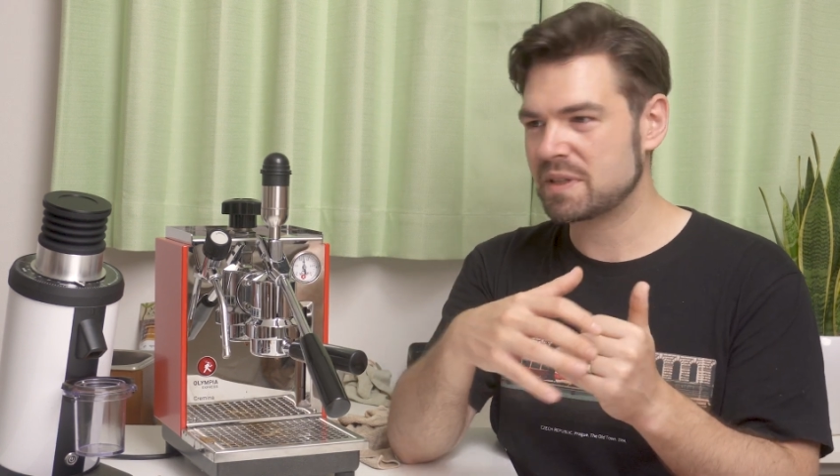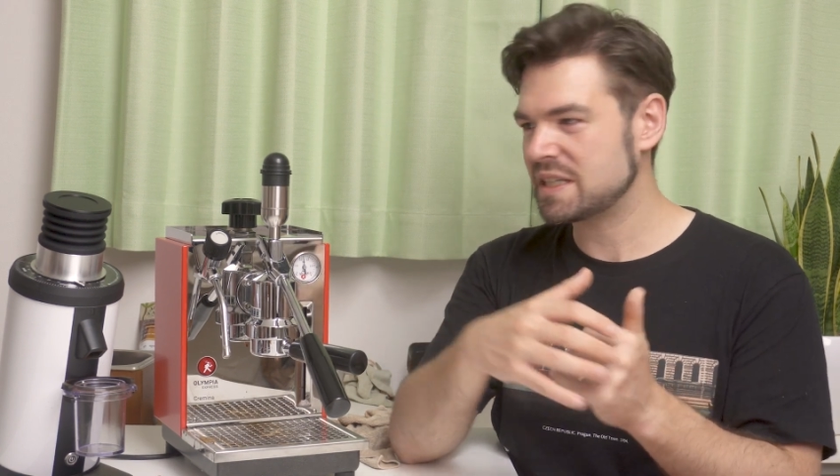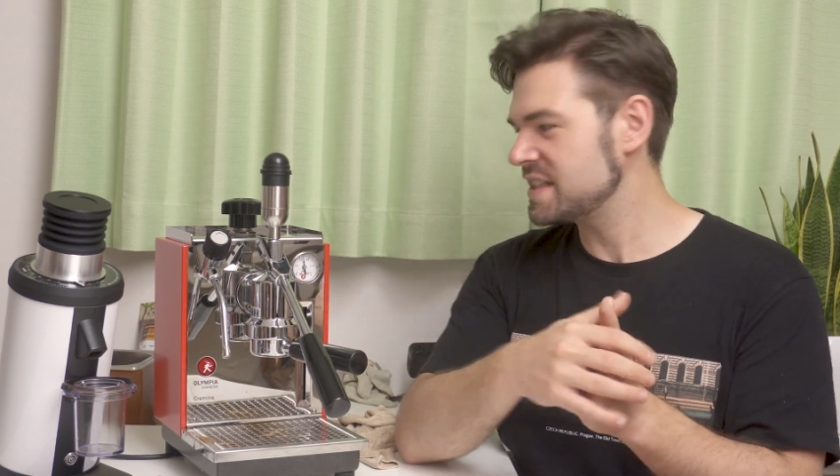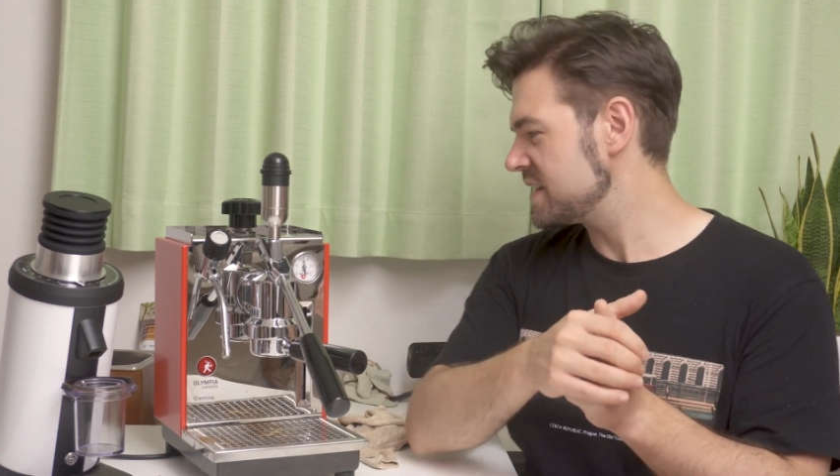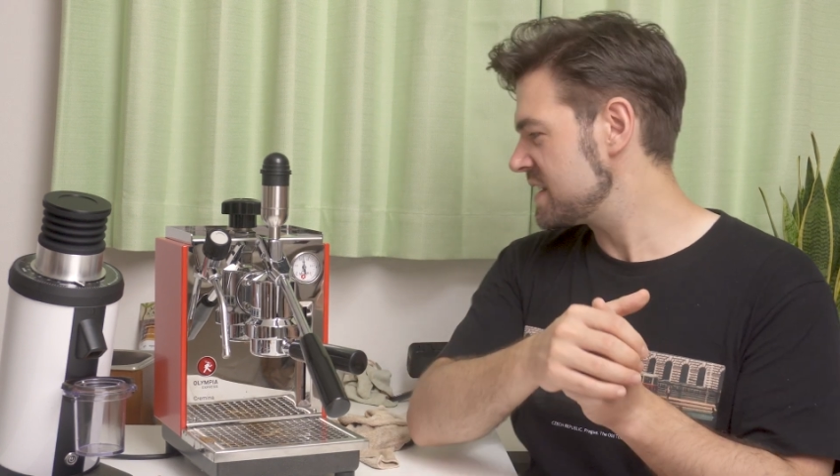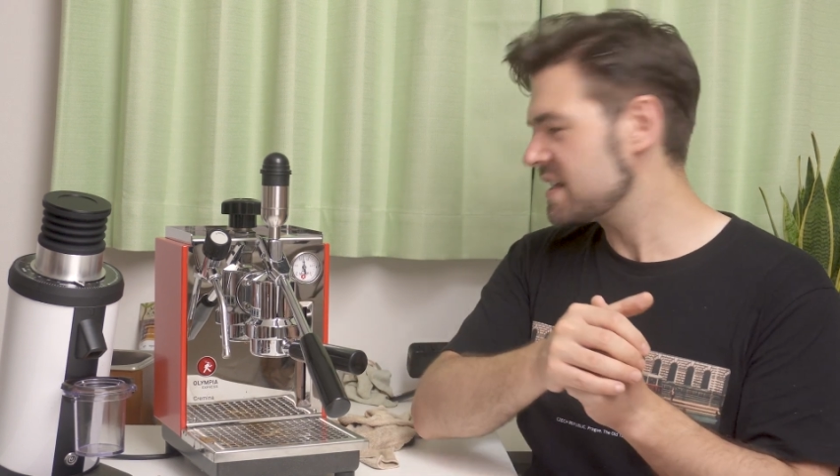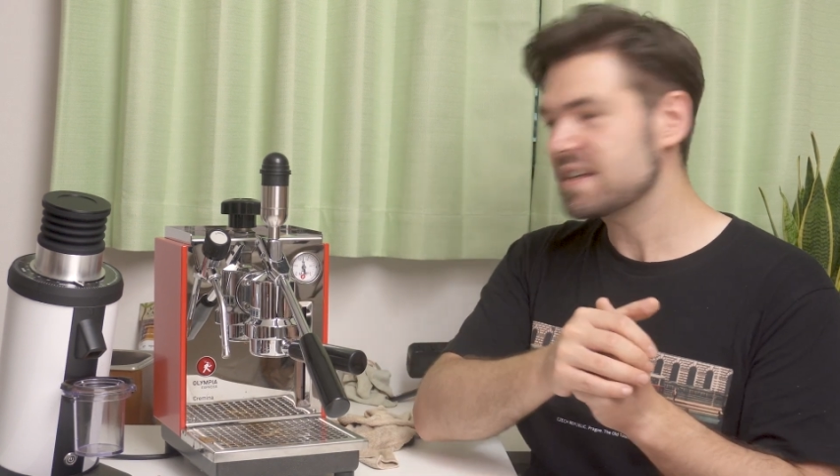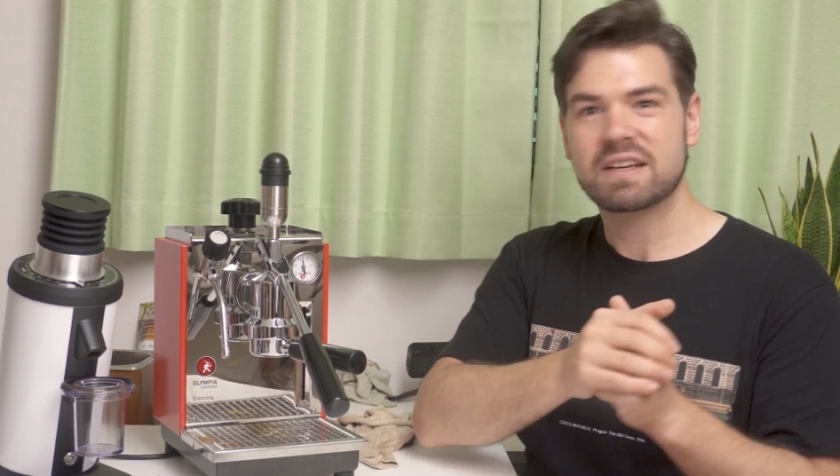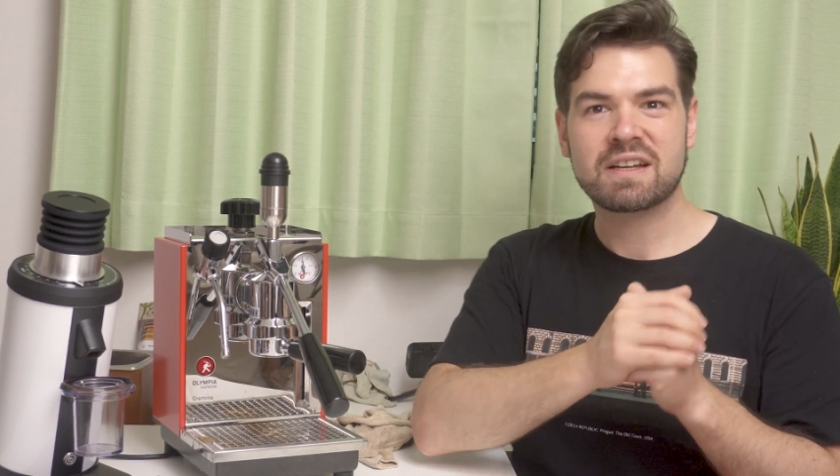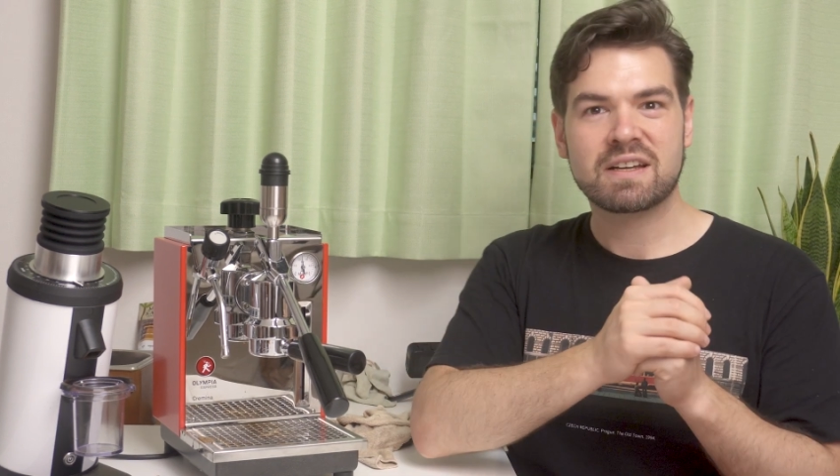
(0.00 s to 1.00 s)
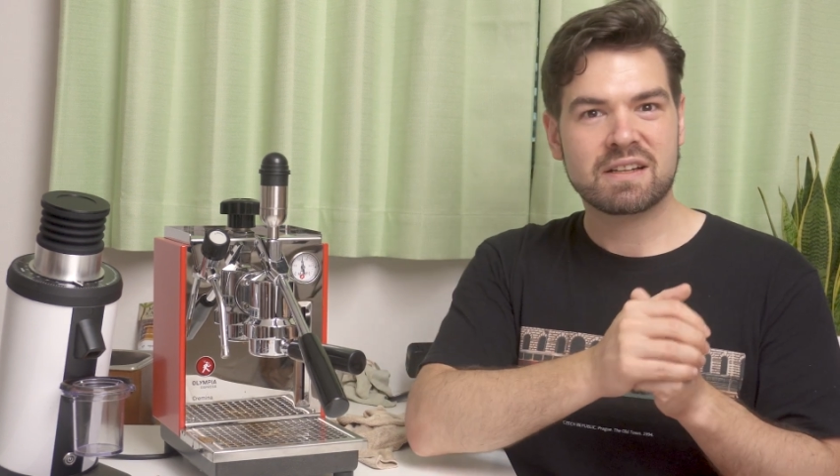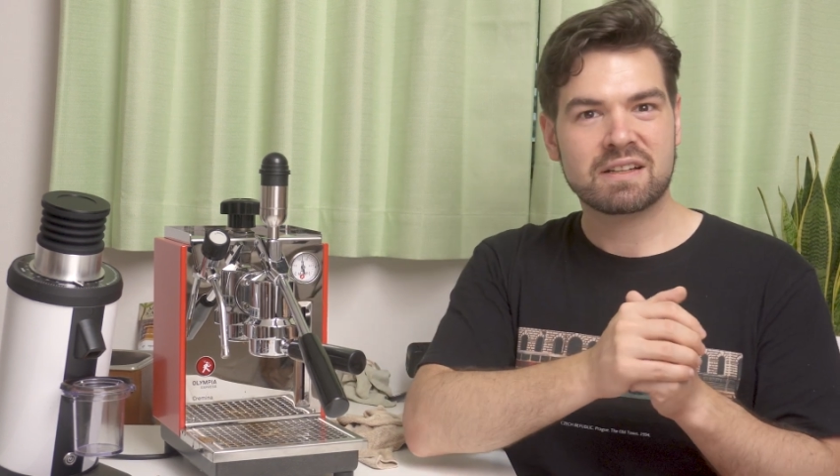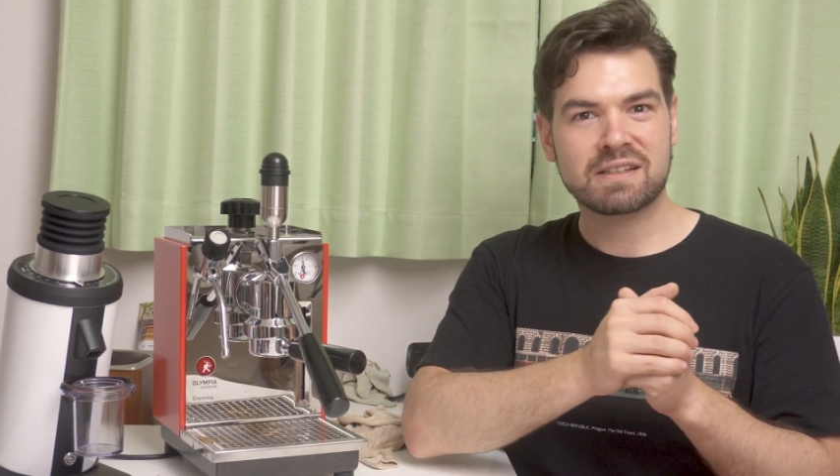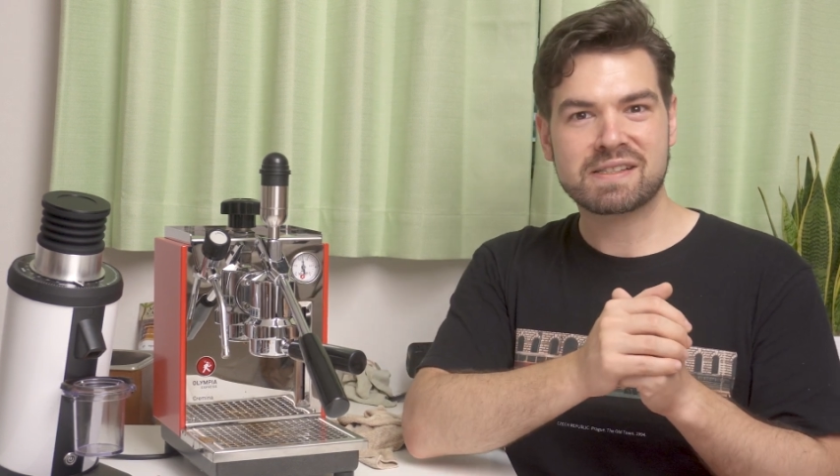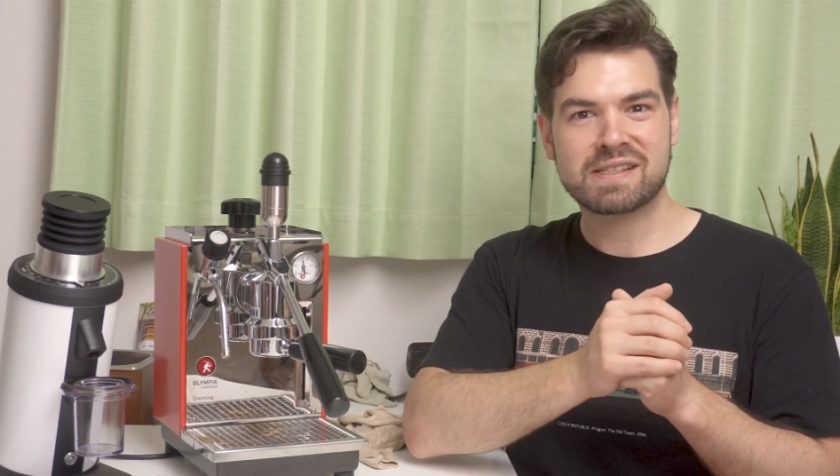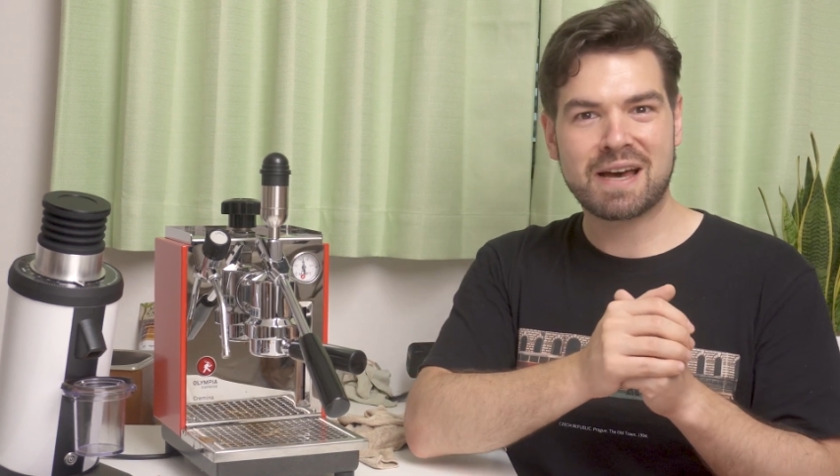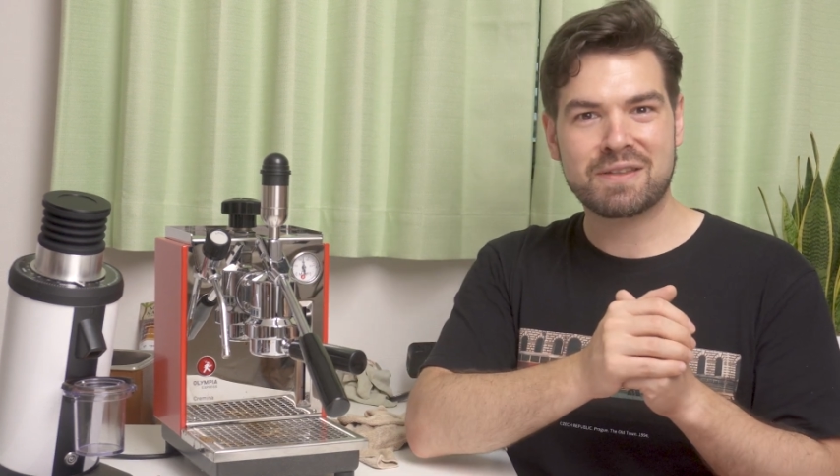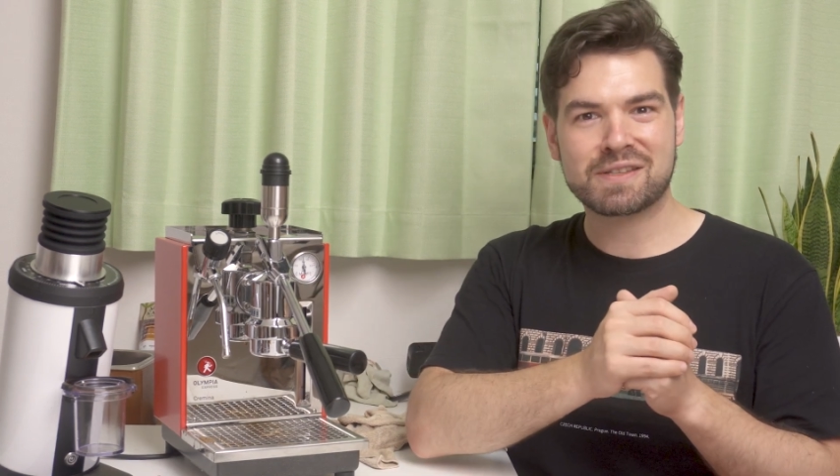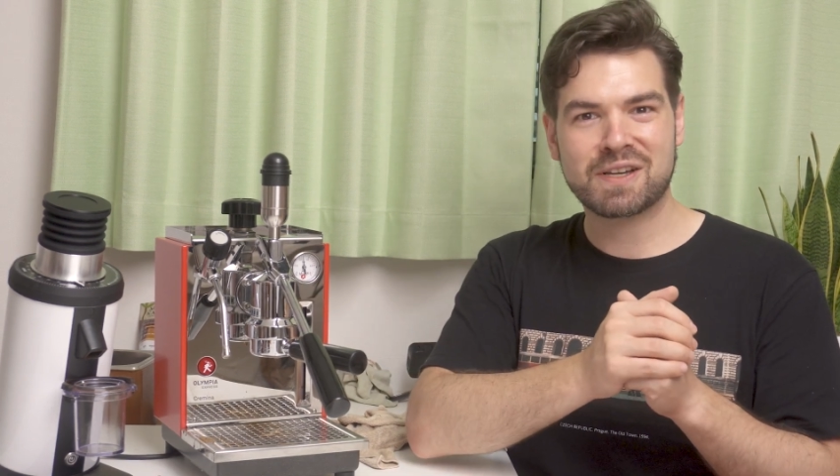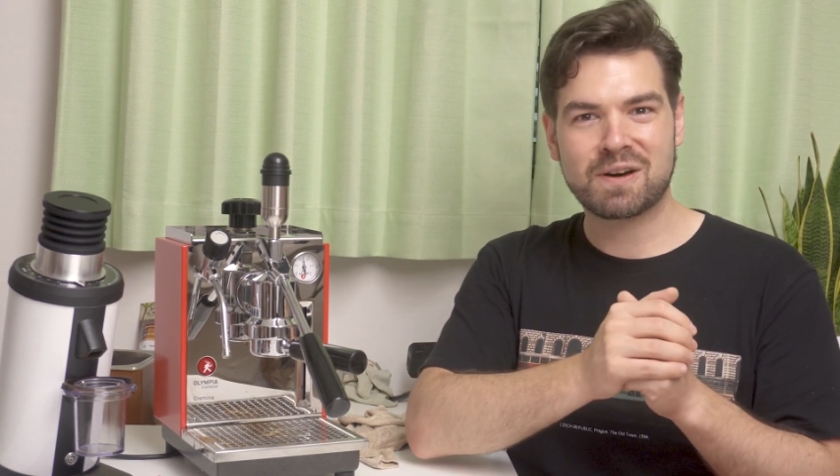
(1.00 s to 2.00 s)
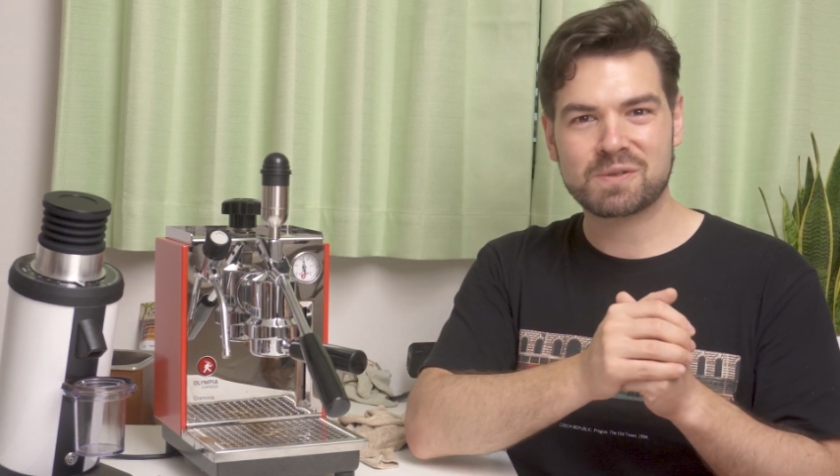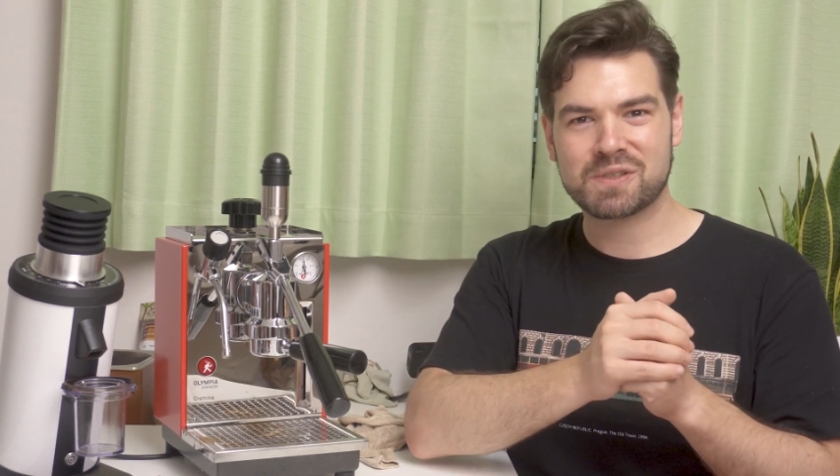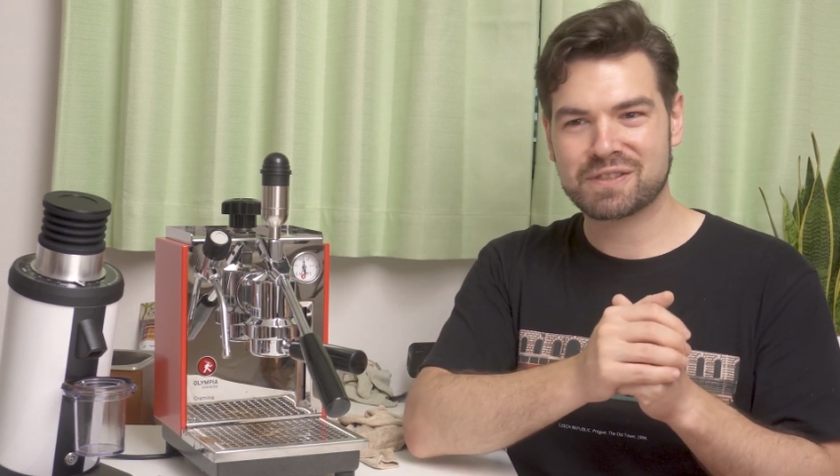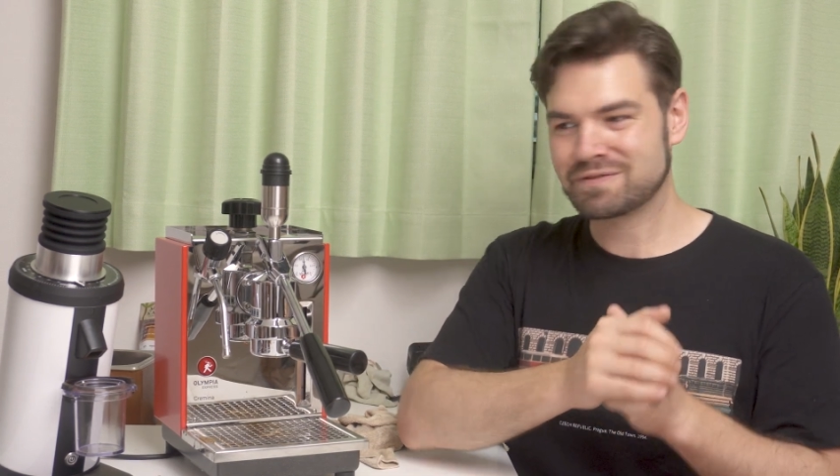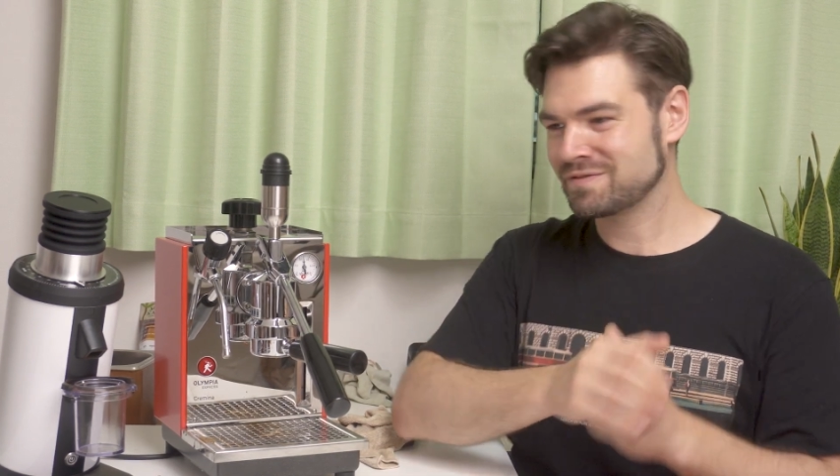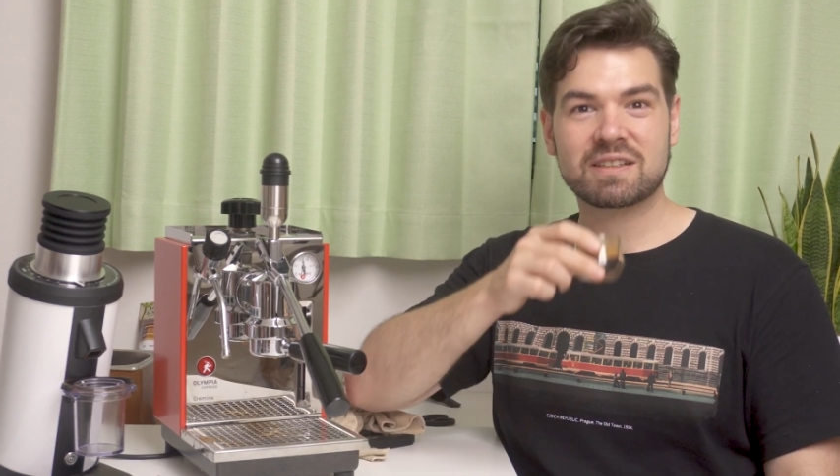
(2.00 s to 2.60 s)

but let's see how this goes.